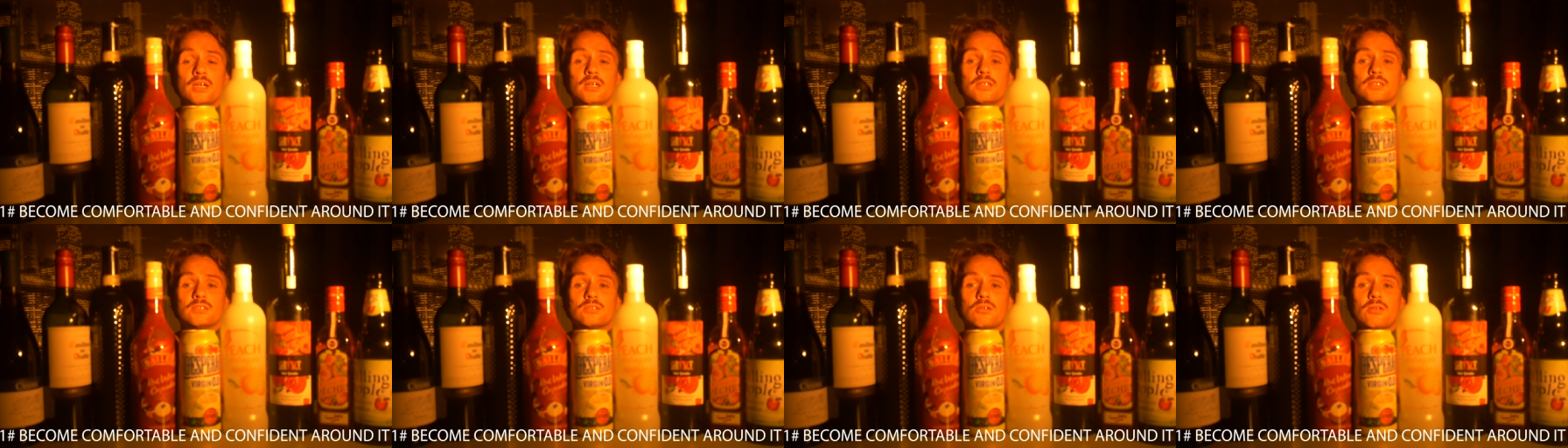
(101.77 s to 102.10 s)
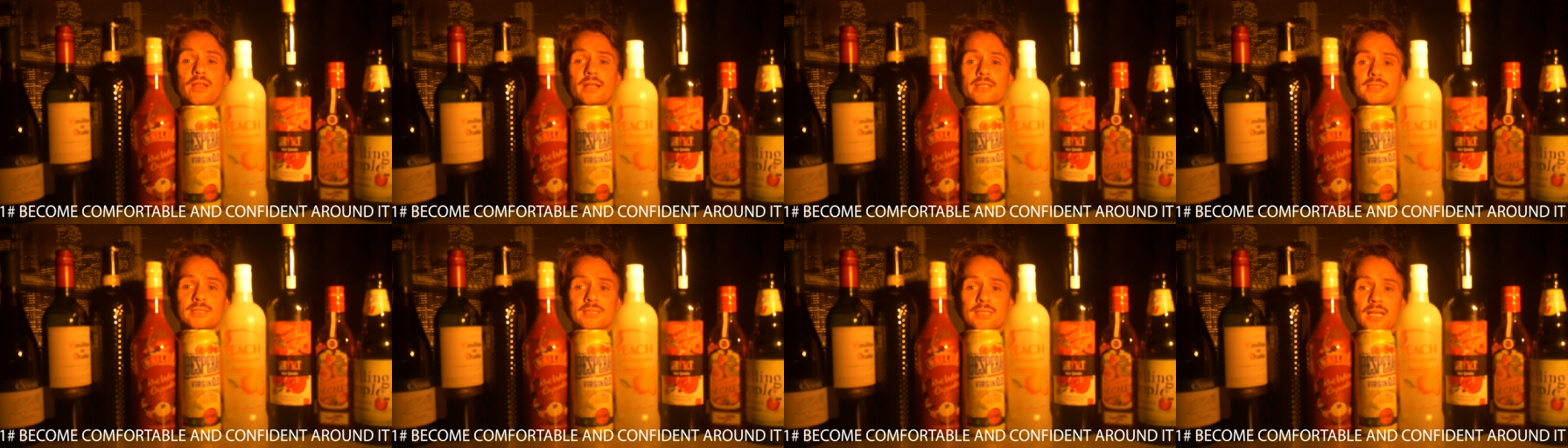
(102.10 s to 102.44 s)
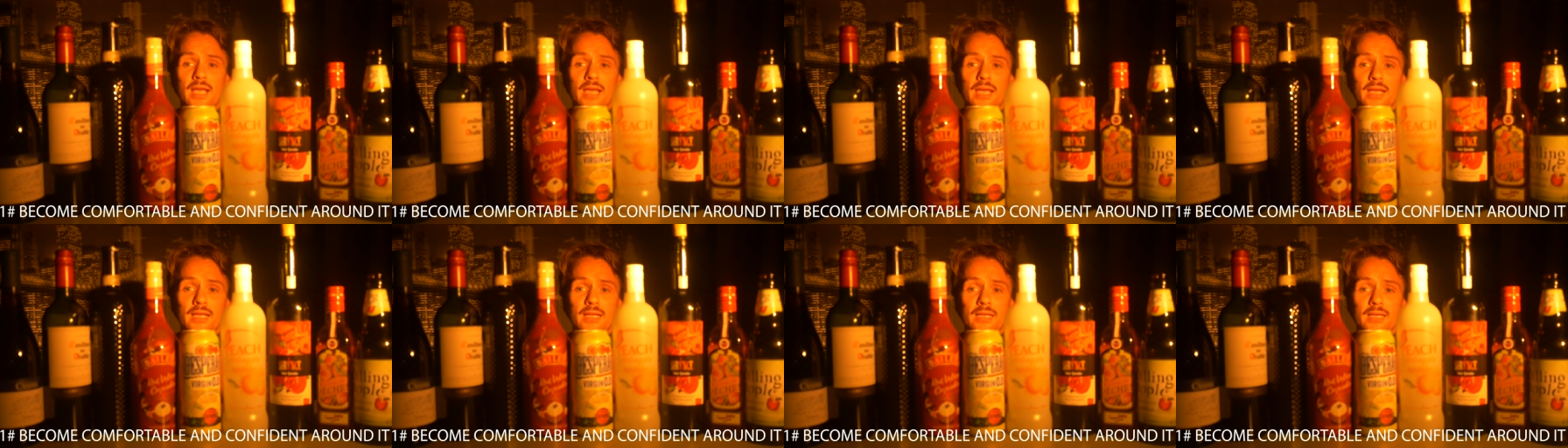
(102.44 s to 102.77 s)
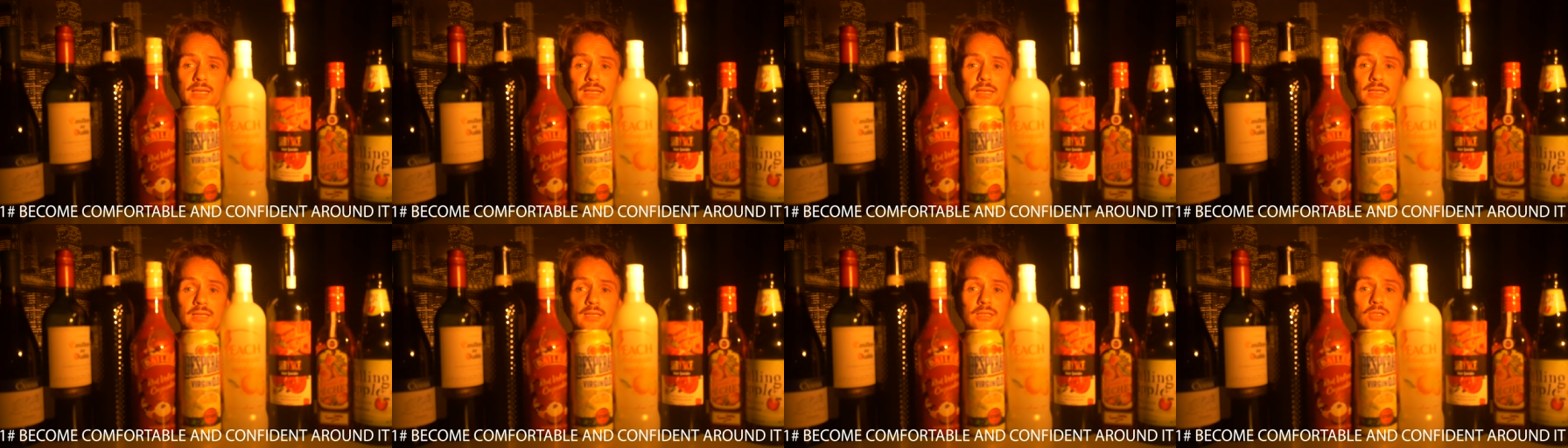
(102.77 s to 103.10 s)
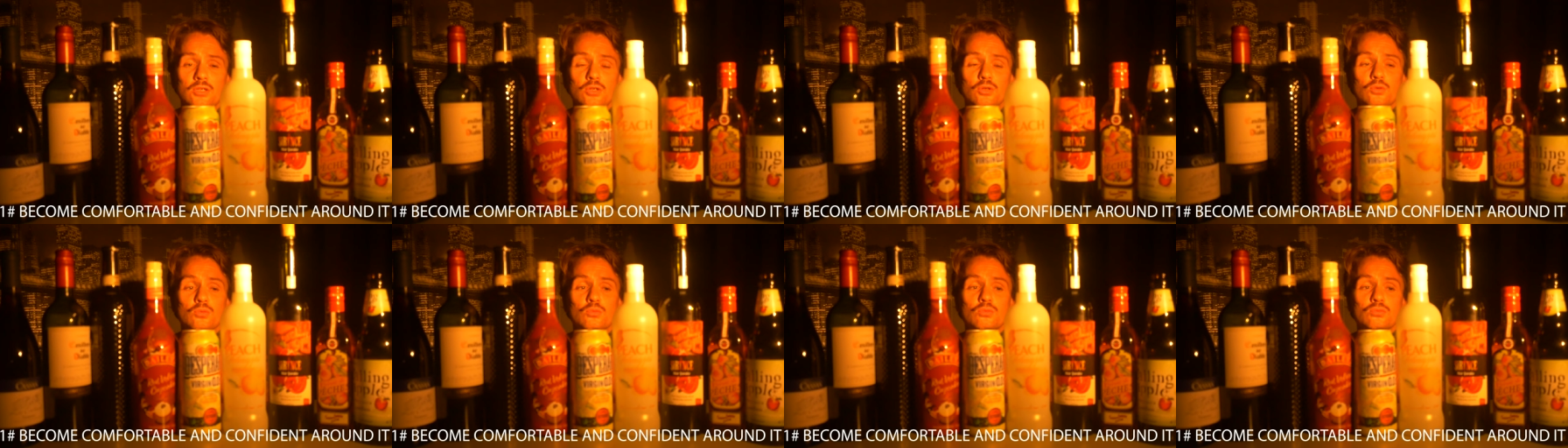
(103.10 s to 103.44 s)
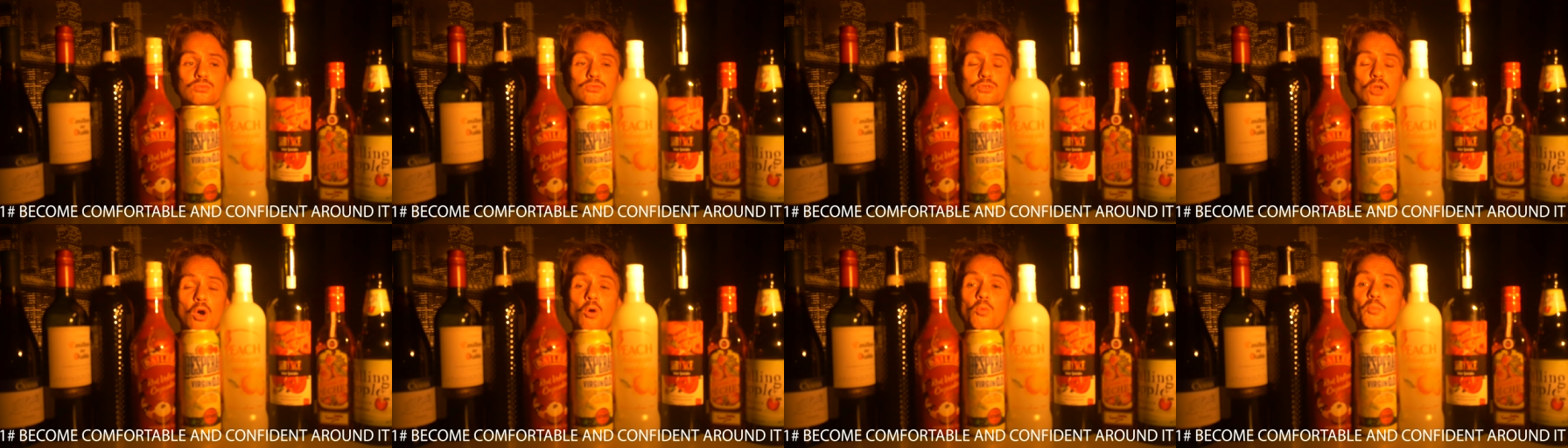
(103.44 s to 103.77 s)
So let's say you
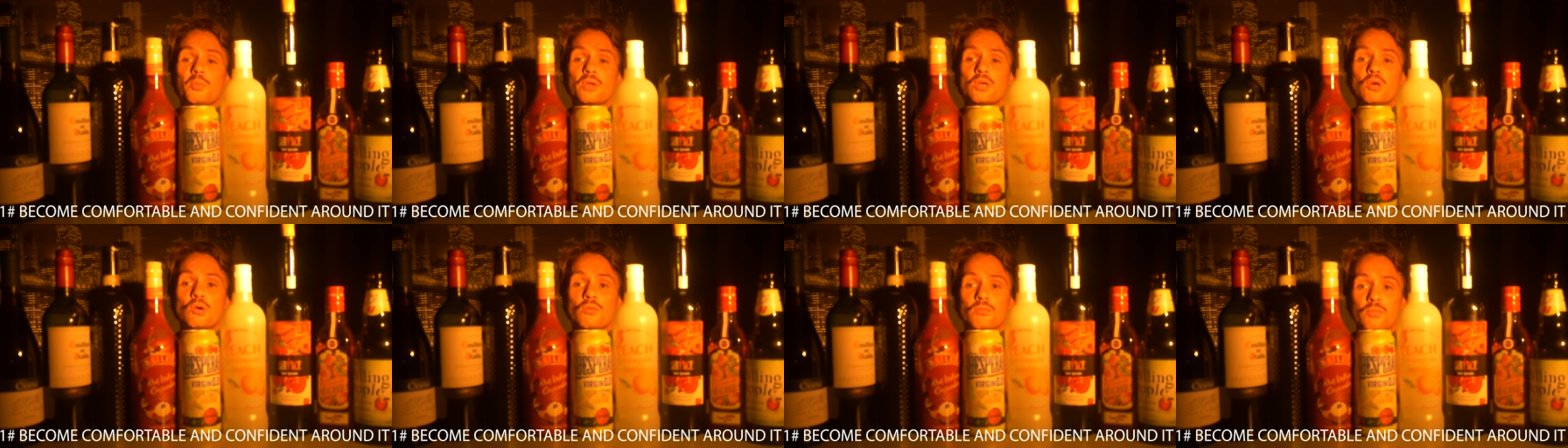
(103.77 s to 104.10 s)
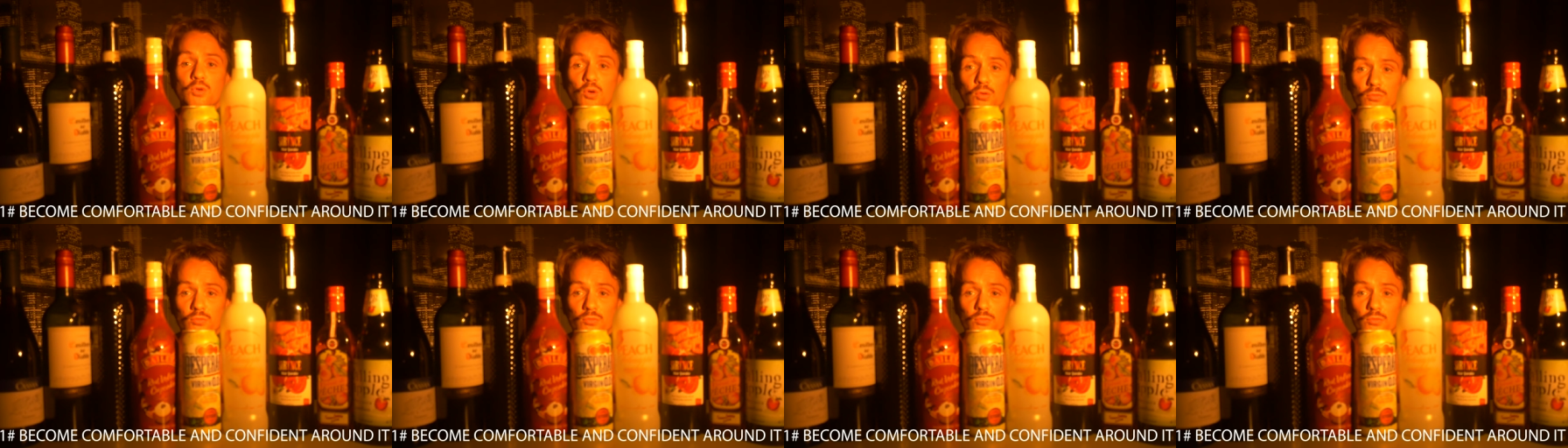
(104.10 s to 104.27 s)
don't become